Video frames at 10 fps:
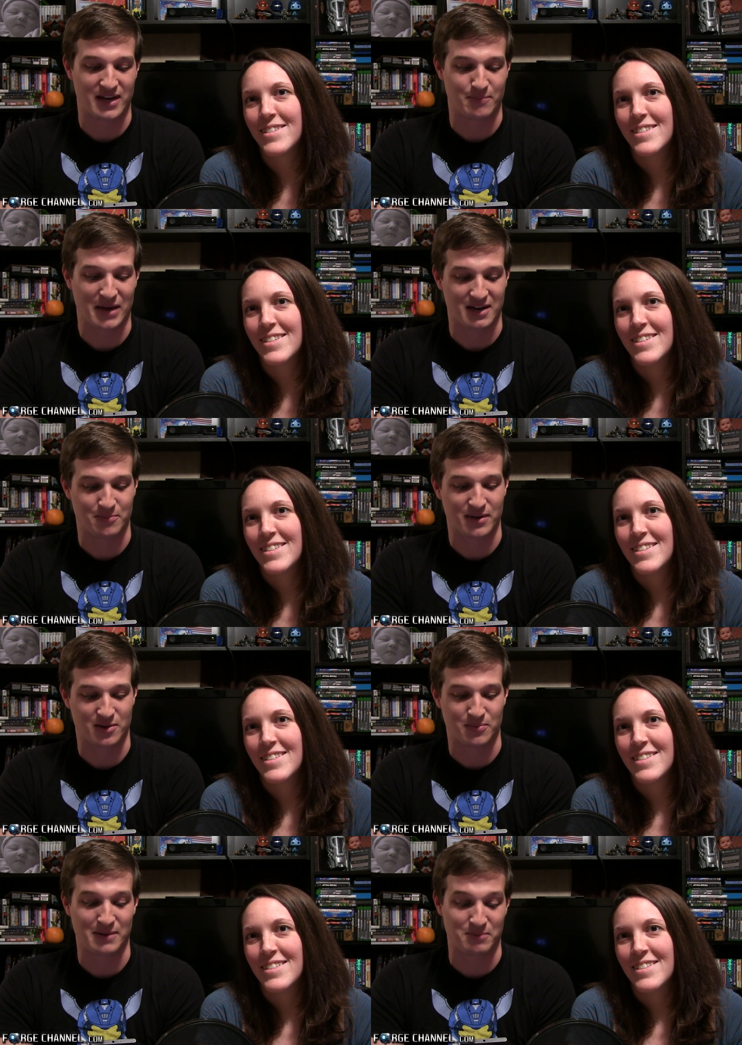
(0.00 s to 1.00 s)
Speaker 1: picked a pack of
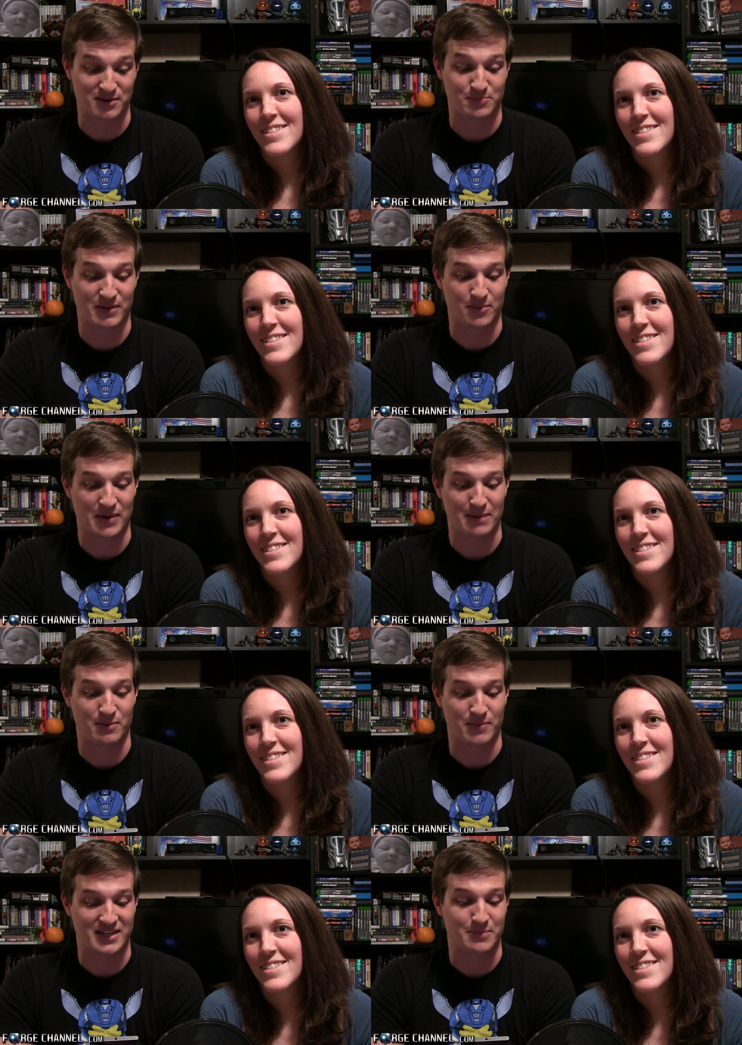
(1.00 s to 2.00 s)
pickle peppers. Peter
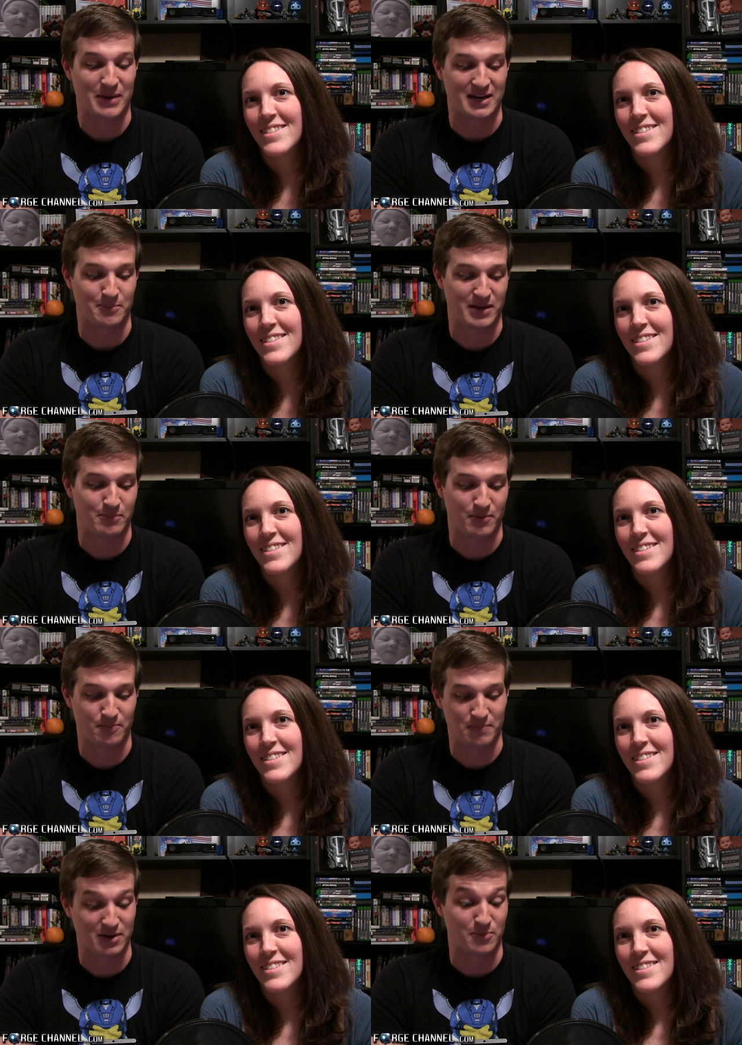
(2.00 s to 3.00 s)
Piper picked a pack of
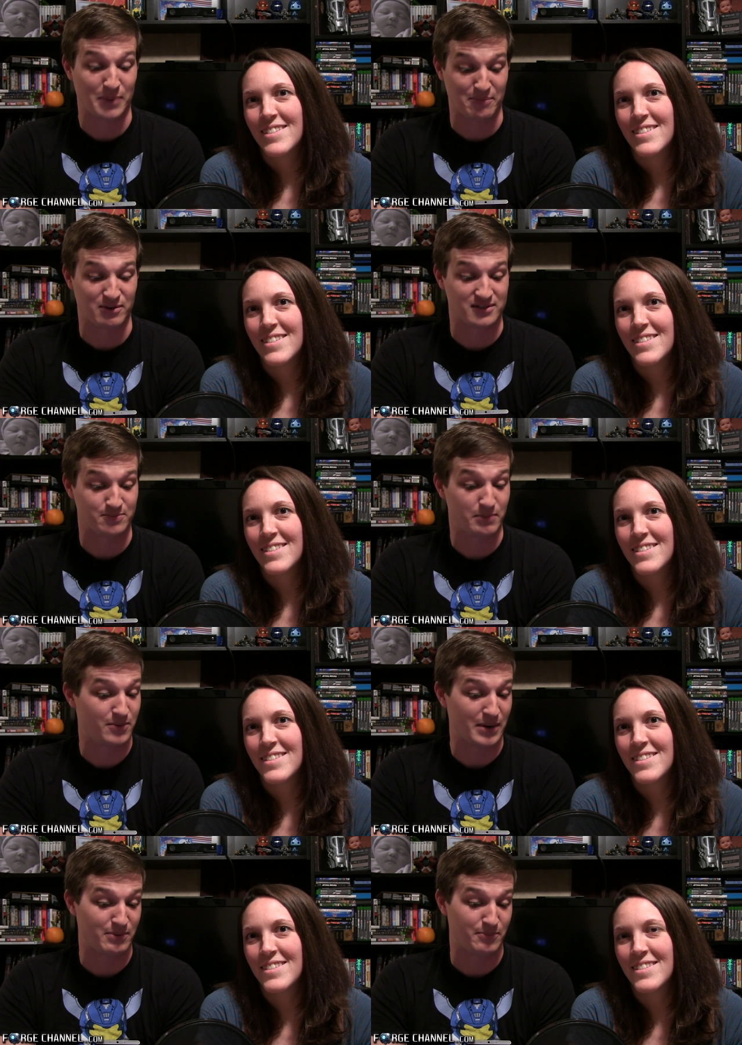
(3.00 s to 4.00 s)
pickle peppers.
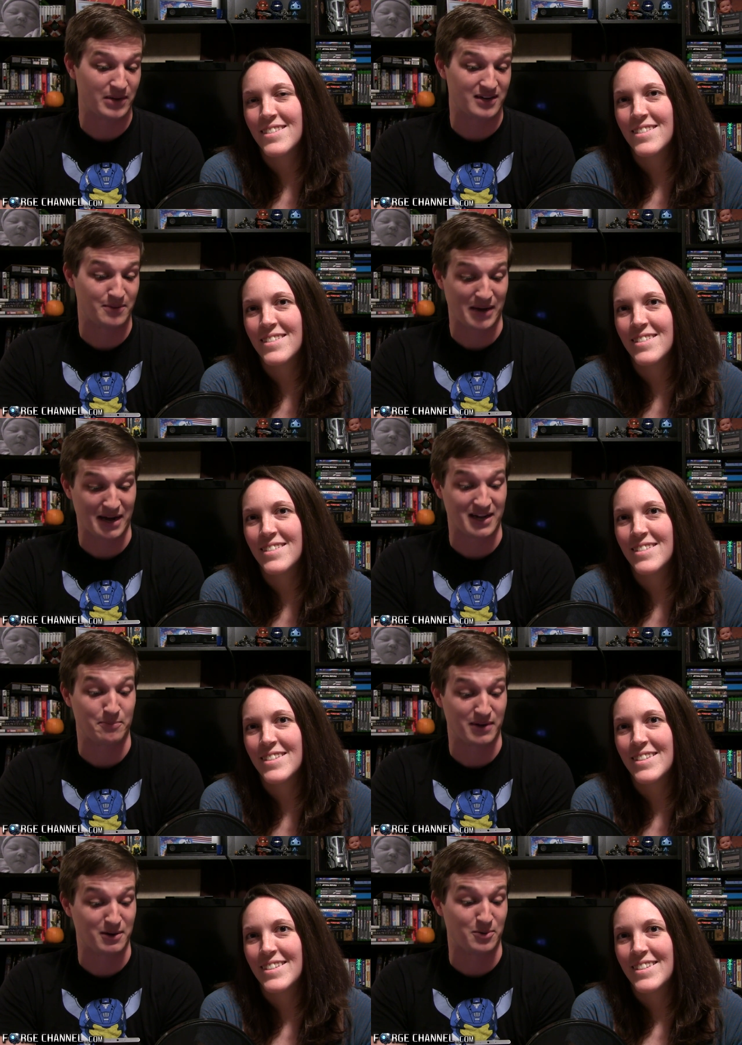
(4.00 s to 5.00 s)
Peter Piper picked a pack
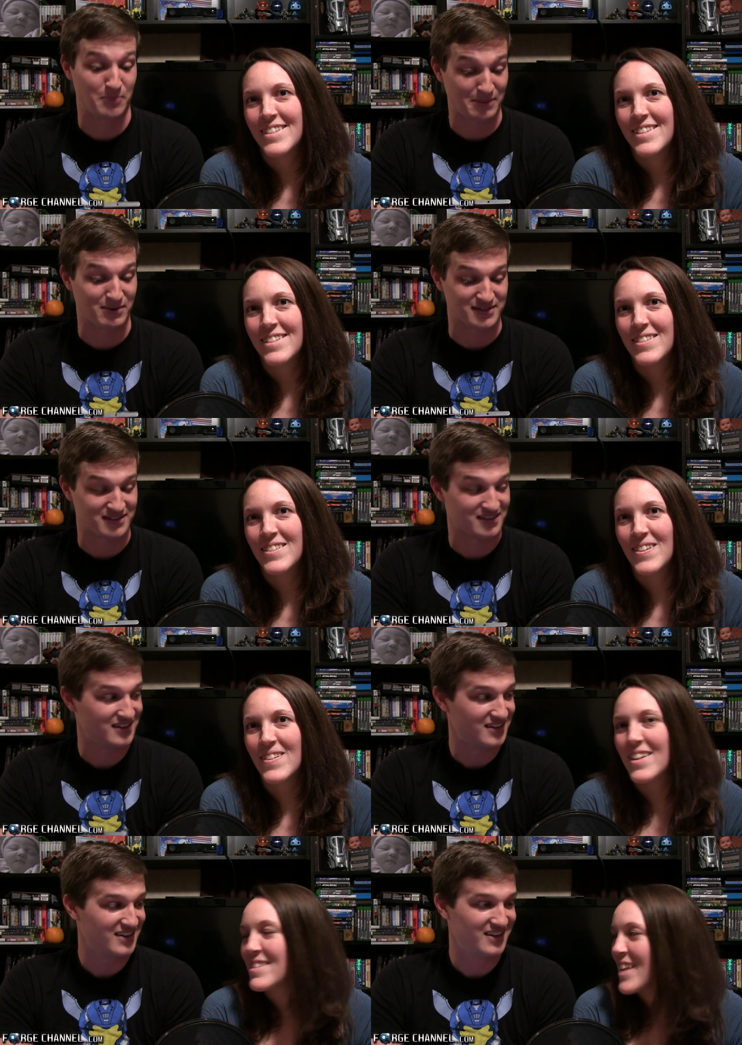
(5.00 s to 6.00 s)
of pickle peppers.
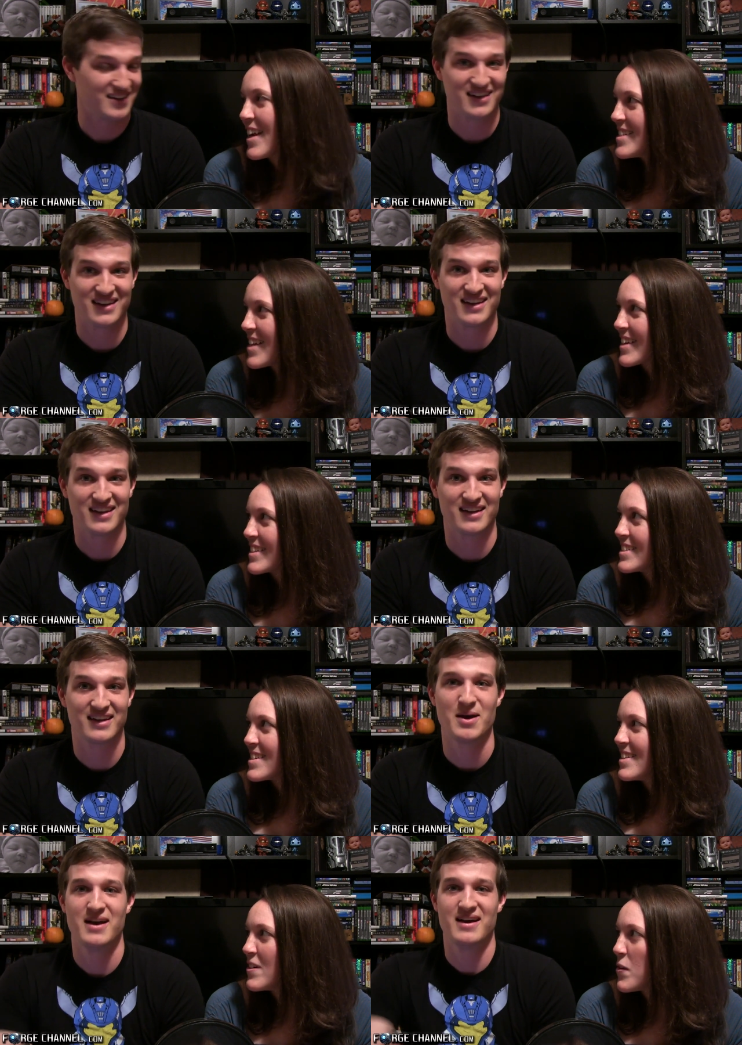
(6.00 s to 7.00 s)
Thir-
Speaker 2: that's nine
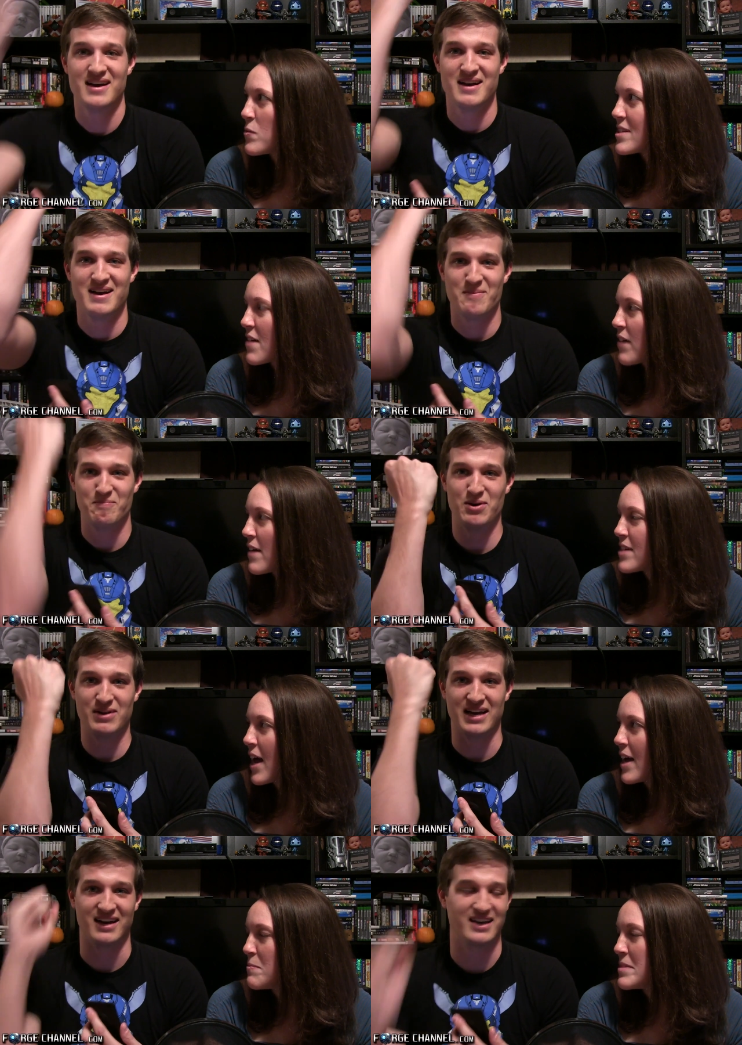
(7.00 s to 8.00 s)
seconds. Was that five
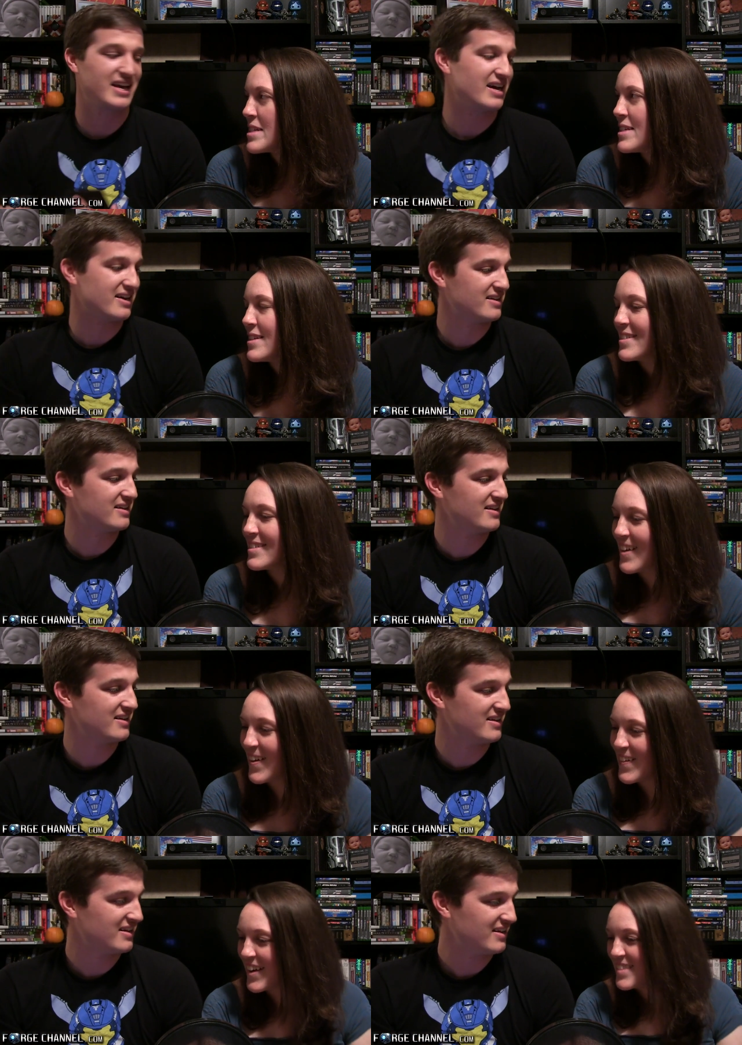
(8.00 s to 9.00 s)
Booyah. times? Yeah.
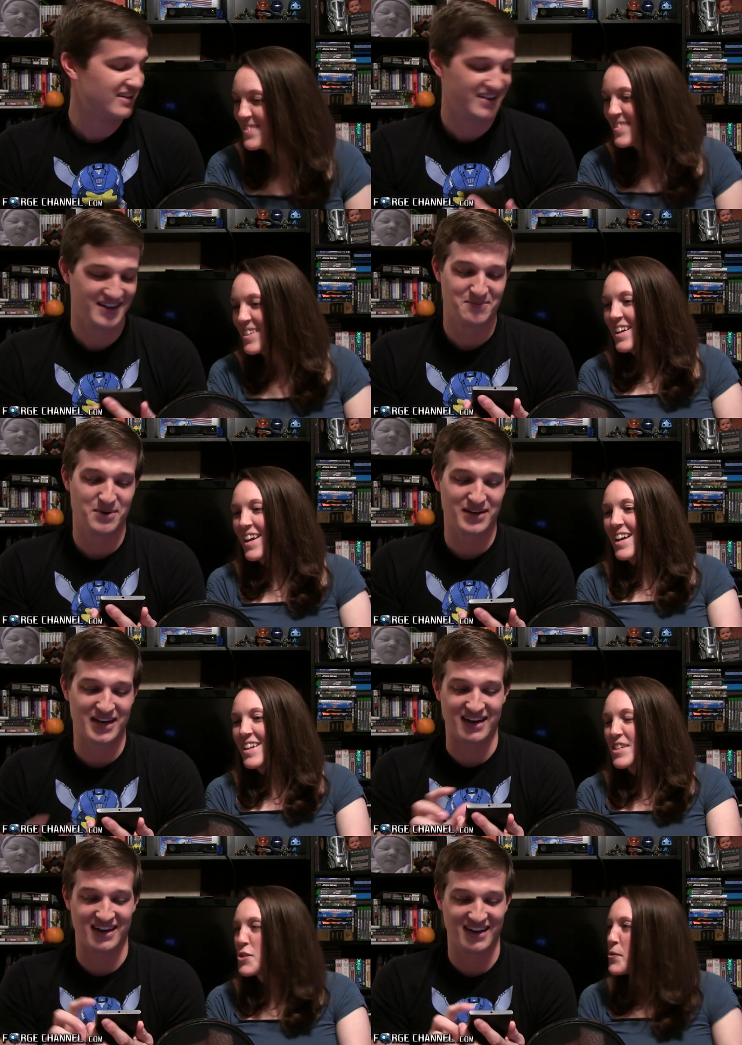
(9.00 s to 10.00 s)
Okay.
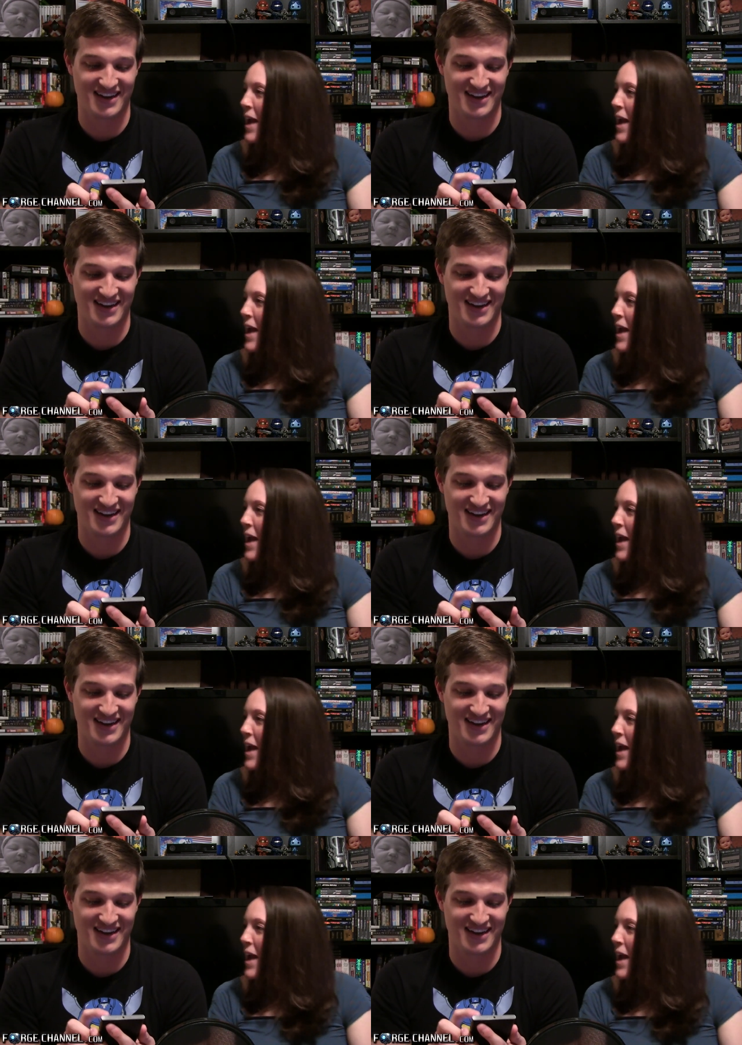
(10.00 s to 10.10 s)
Booyah. Did you